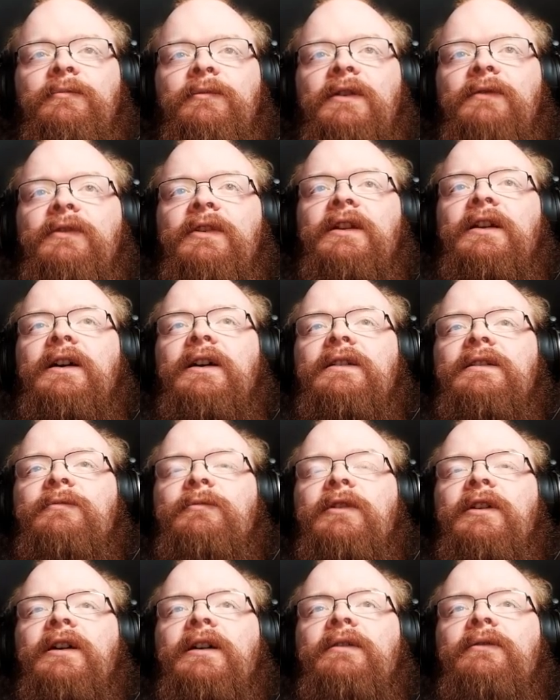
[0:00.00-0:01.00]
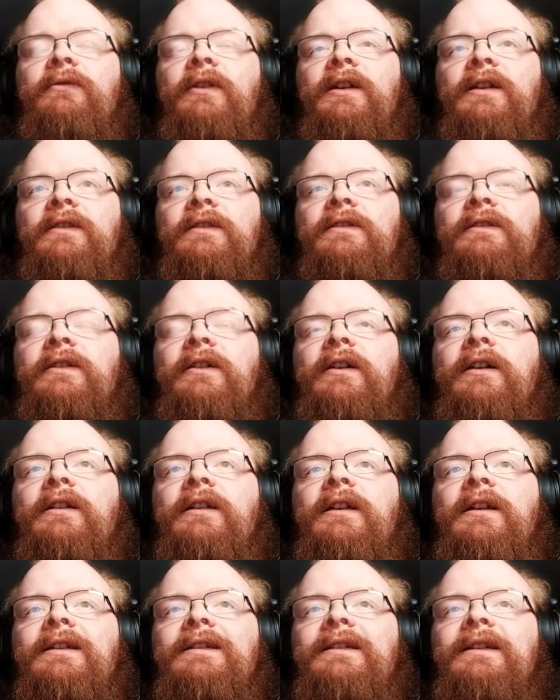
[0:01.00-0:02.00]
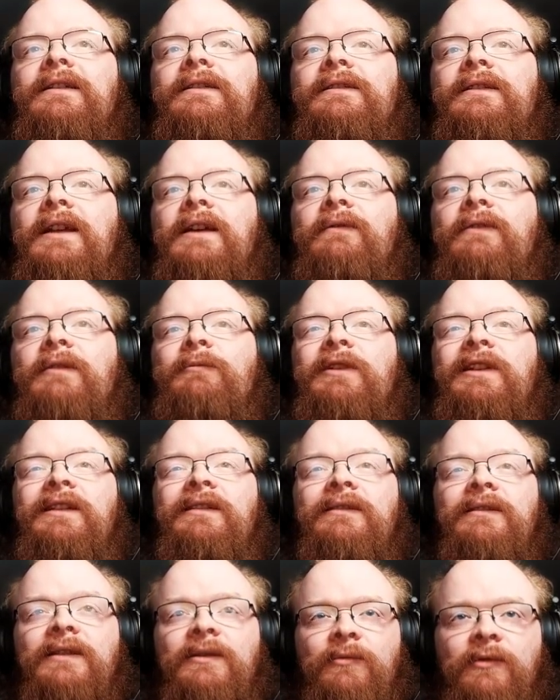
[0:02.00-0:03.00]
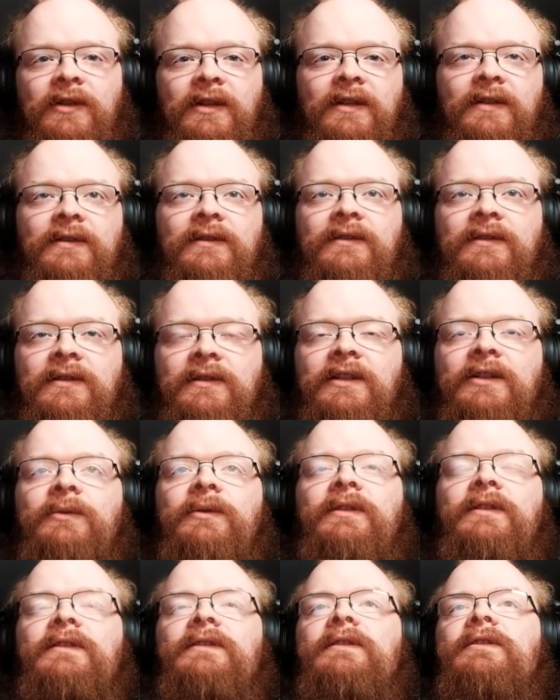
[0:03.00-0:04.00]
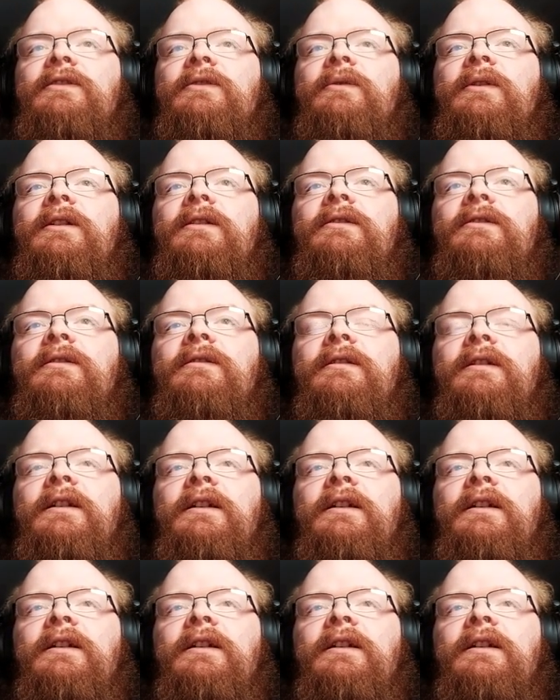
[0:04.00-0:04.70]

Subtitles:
If he cuts me off, I get this Hane, and he doesn't have that many liberties to deal with the situation.